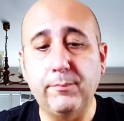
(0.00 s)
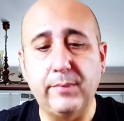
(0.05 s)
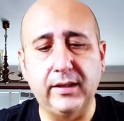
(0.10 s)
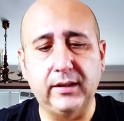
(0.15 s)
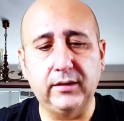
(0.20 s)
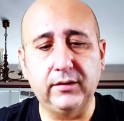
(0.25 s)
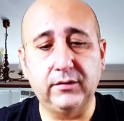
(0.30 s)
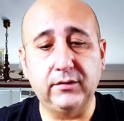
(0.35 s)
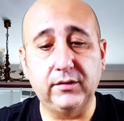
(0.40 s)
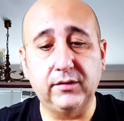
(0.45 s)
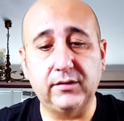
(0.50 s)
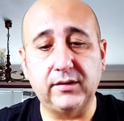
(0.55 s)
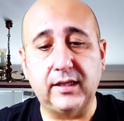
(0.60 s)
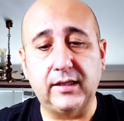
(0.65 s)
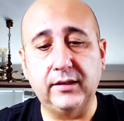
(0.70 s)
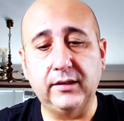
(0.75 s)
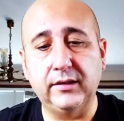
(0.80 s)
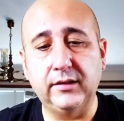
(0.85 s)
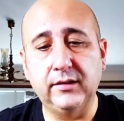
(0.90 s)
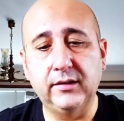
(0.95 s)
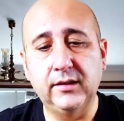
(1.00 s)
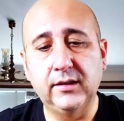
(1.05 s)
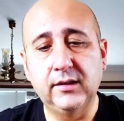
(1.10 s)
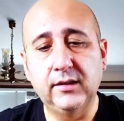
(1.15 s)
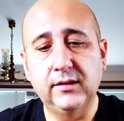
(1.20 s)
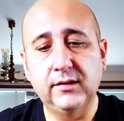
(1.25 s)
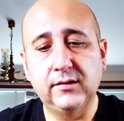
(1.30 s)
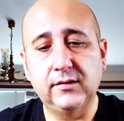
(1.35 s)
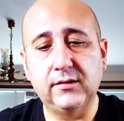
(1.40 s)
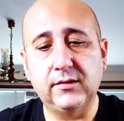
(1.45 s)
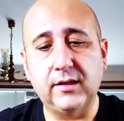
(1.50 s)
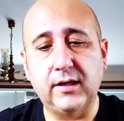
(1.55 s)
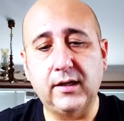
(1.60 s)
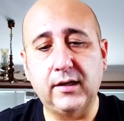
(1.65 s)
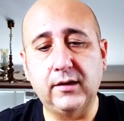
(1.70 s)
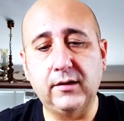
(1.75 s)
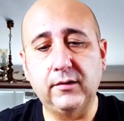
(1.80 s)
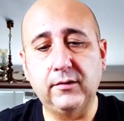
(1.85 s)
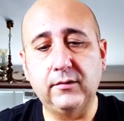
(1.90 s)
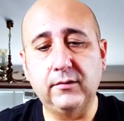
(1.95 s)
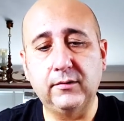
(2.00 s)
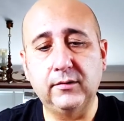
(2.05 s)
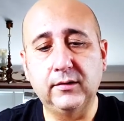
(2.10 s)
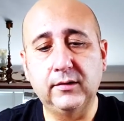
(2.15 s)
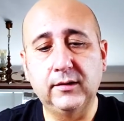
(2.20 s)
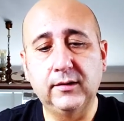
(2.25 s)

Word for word: balance to sunny. So